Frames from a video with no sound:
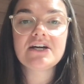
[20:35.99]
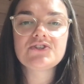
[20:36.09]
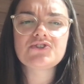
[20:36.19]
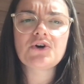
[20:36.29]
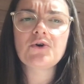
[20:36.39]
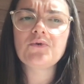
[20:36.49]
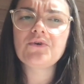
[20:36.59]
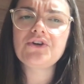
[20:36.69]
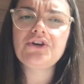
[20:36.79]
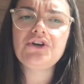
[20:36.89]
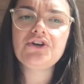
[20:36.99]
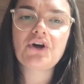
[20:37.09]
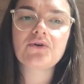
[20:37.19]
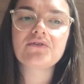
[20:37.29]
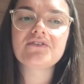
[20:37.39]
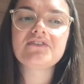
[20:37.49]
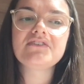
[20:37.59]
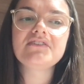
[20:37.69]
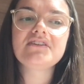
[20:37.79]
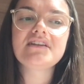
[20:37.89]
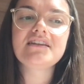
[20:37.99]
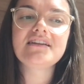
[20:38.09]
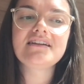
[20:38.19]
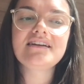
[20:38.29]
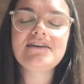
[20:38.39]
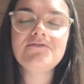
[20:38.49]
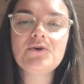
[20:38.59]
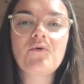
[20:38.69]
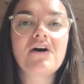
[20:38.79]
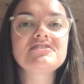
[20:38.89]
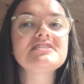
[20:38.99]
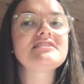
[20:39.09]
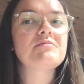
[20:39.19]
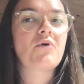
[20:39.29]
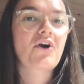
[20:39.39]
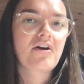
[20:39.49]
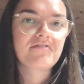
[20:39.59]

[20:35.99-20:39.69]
So, you know, if you want to see more of